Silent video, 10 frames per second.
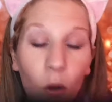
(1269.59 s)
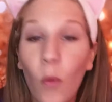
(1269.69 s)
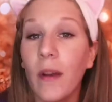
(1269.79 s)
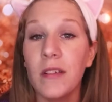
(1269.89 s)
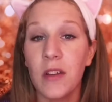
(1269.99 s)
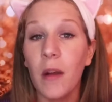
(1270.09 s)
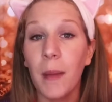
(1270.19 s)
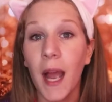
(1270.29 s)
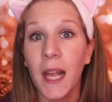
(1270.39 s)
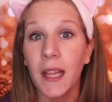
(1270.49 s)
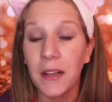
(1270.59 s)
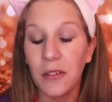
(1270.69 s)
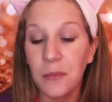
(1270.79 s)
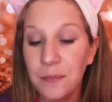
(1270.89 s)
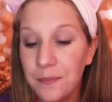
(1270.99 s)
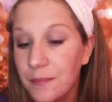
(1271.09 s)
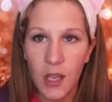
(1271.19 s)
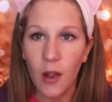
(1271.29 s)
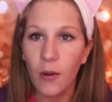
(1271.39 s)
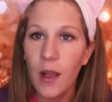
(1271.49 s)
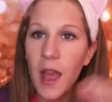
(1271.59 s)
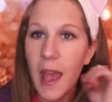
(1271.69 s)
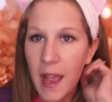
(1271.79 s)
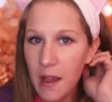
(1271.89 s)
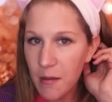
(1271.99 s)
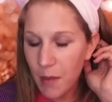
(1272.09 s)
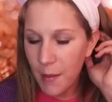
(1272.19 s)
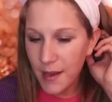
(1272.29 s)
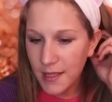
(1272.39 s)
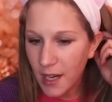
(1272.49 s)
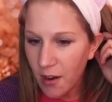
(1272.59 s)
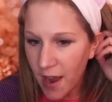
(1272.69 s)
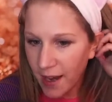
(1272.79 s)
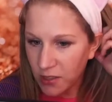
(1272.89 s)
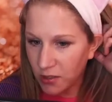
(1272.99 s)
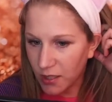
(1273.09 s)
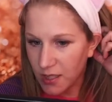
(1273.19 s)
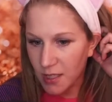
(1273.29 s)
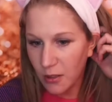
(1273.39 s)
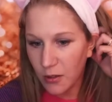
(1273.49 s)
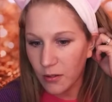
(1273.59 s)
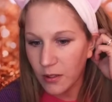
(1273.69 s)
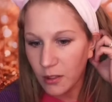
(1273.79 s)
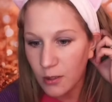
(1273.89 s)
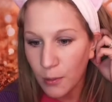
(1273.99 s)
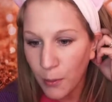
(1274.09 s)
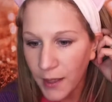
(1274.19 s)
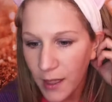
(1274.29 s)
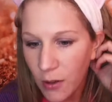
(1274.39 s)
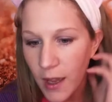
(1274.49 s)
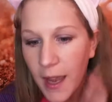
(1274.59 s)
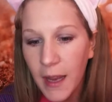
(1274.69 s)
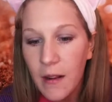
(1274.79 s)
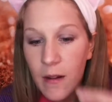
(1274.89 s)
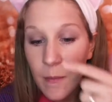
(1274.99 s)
where it's on my eyeliner. So, and my mascara actually still looks pretty okay.